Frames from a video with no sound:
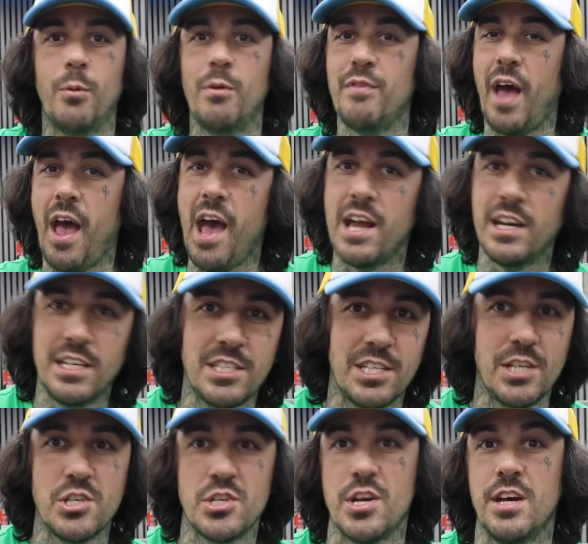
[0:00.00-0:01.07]
with any
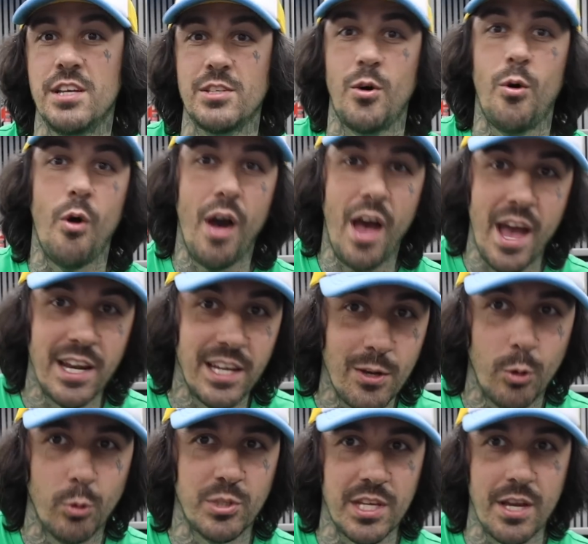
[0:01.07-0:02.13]
t-shirt or any
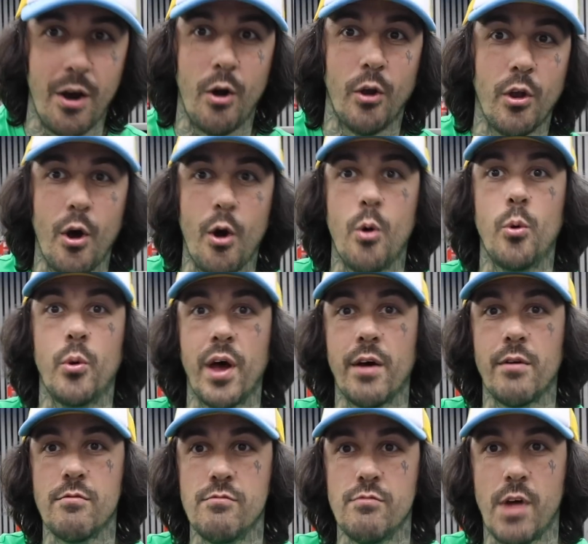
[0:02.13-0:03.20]
hoodie on Owner
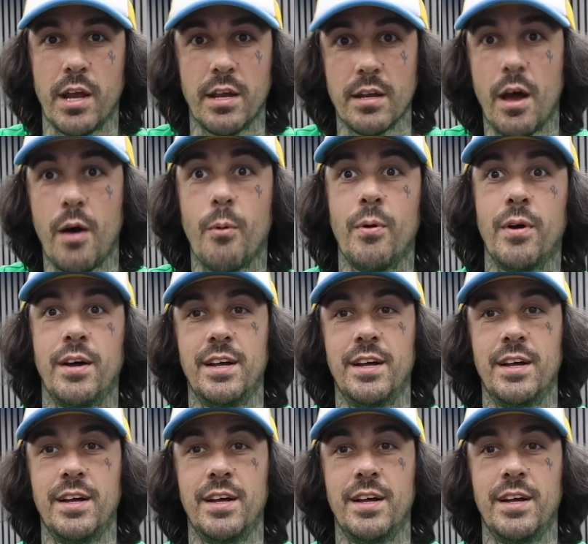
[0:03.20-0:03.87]
right now.